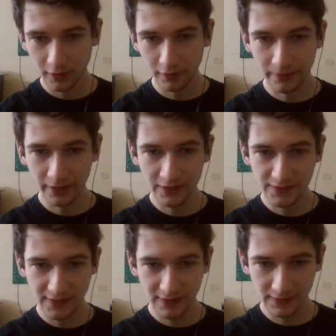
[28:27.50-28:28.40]
Our
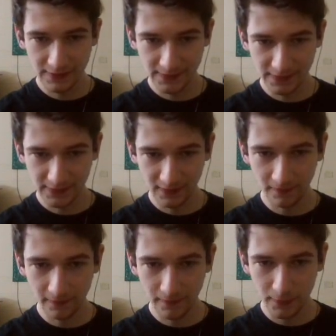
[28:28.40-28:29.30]
biggest hex is
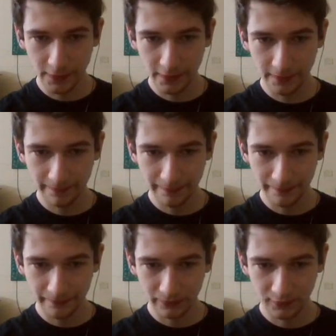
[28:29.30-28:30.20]
the 4,
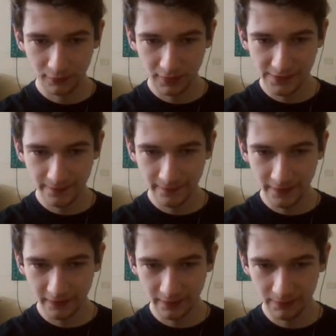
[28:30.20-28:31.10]
who has
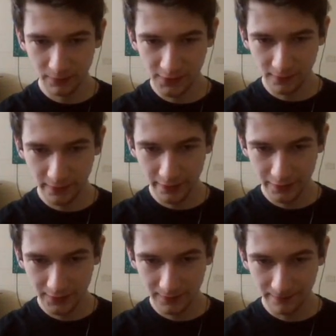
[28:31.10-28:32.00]
5 empty
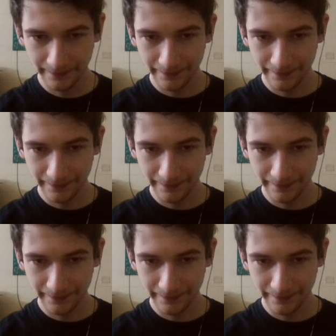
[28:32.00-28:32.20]
squares.